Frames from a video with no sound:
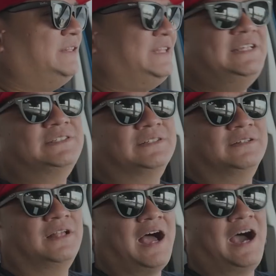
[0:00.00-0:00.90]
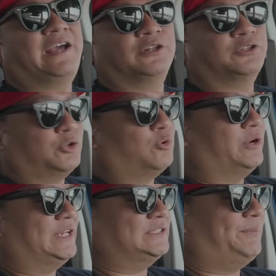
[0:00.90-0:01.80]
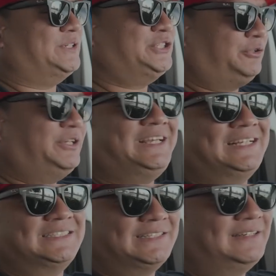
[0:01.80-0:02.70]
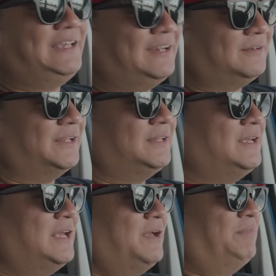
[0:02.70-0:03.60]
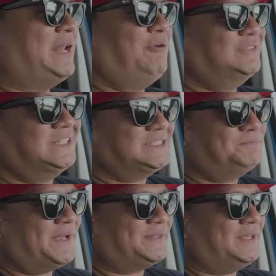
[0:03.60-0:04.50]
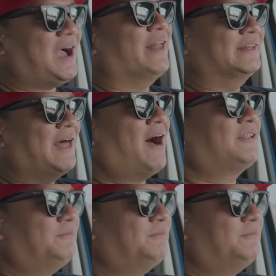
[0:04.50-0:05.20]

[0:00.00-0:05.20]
diesel idle noise. I mean, sure, you can still hear it, but I was expecting a lot